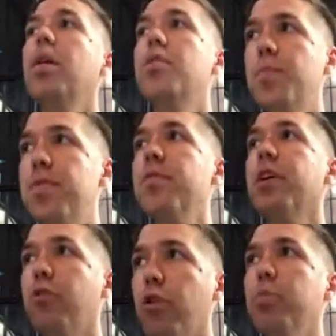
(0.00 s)
A
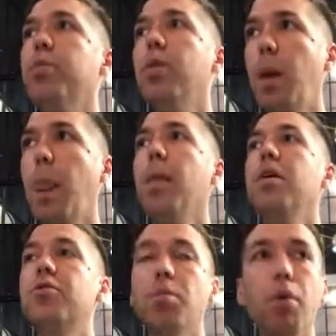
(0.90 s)
specific group.
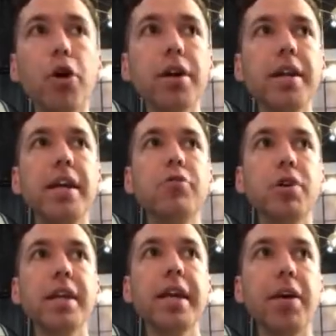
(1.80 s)
So marketing
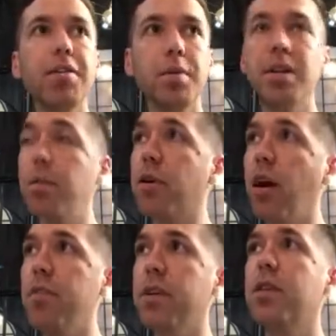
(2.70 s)
really cares about
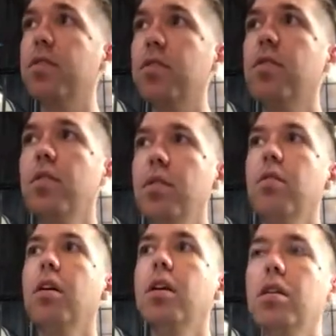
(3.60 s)
demographics,
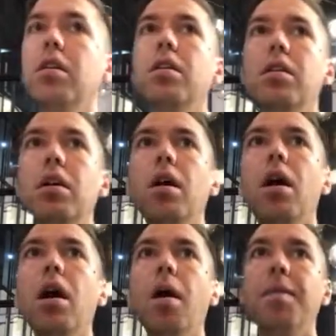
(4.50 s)
right?
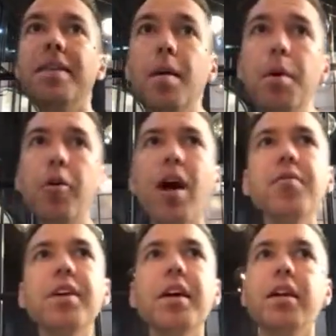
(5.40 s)
The
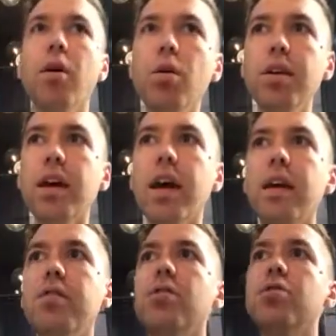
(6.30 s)
demographic in
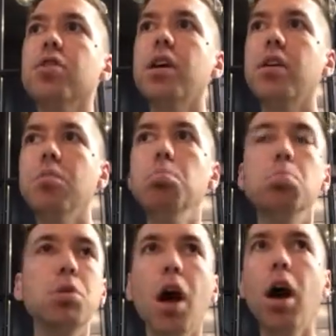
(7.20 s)
Hongdae is usually
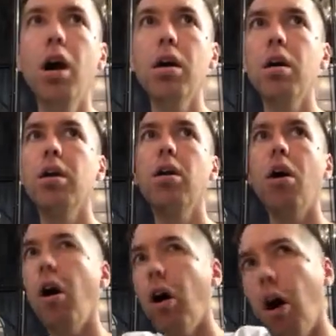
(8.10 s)
young,
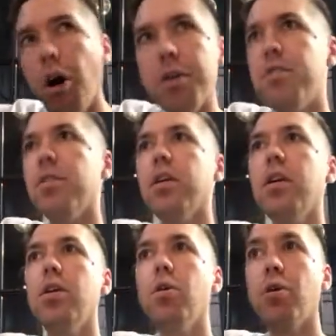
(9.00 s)

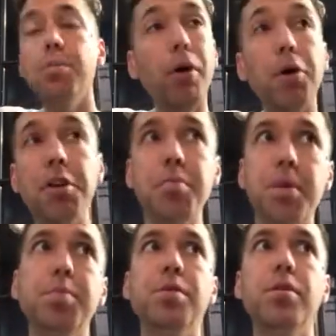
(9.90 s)
artsy, or party
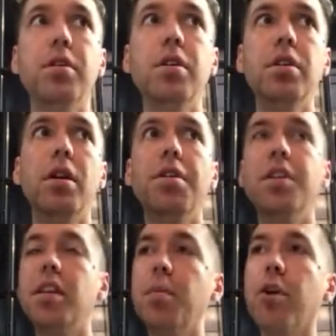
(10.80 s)
people.
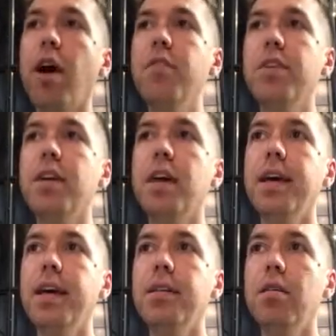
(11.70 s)
The demographic
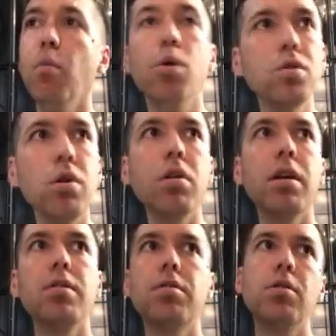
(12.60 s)
in
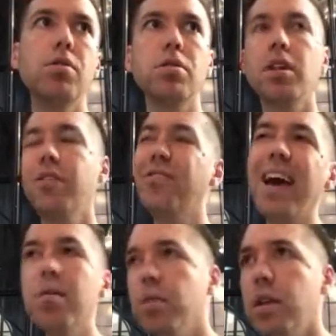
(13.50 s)
Mokdong is usually
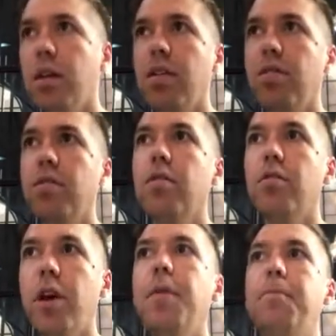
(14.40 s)
families,
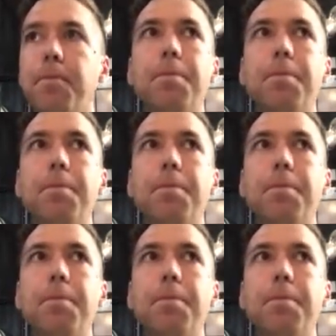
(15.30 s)
right?